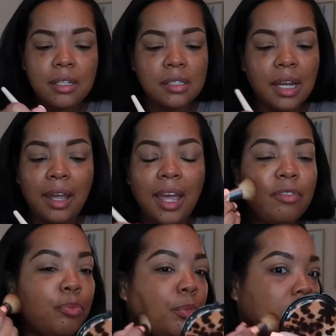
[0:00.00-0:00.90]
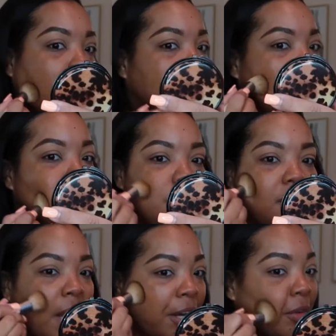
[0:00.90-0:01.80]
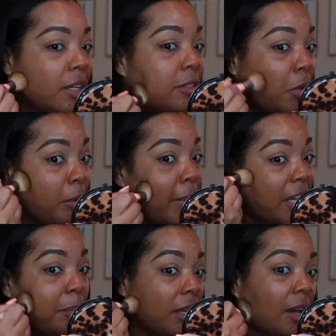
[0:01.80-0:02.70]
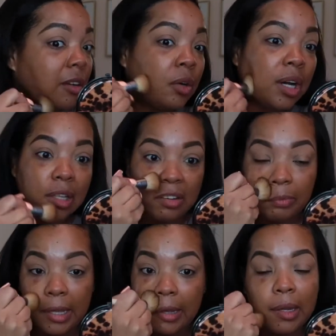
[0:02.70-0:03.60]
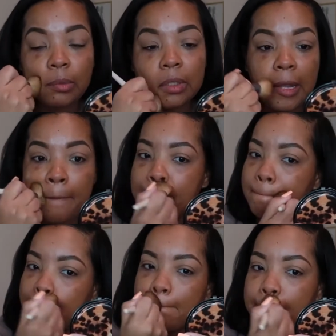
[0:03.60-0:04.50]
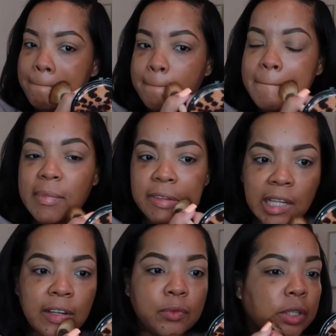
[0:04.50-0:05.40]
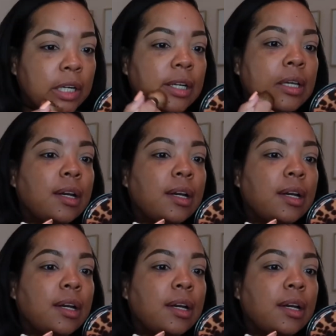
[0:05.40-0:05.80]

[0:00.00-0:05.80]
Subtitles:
I haven't been desiring to wear makeup, and y'all know I love makeup. I really love wearing it.